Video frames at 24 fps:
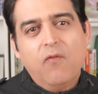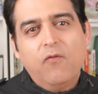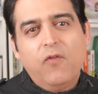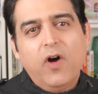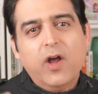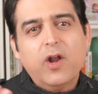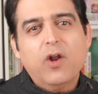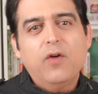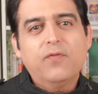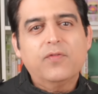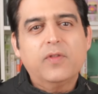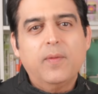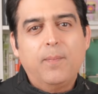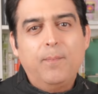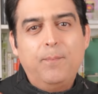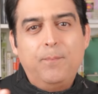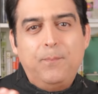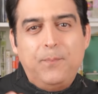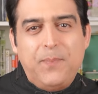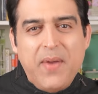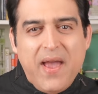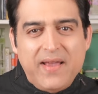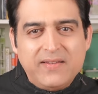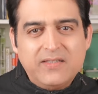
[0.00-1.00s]
One of the
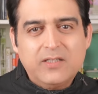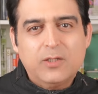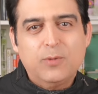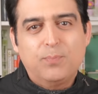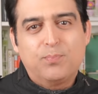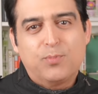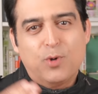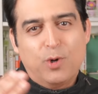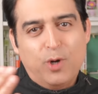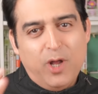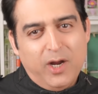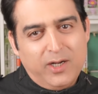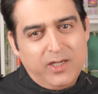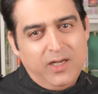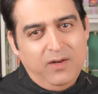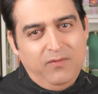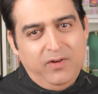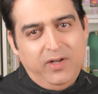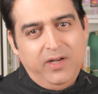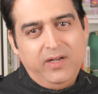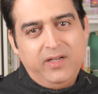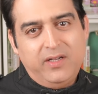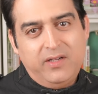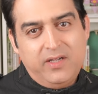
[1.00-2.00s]
best
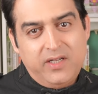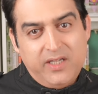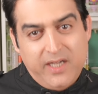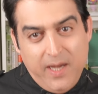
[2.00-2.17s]
productivity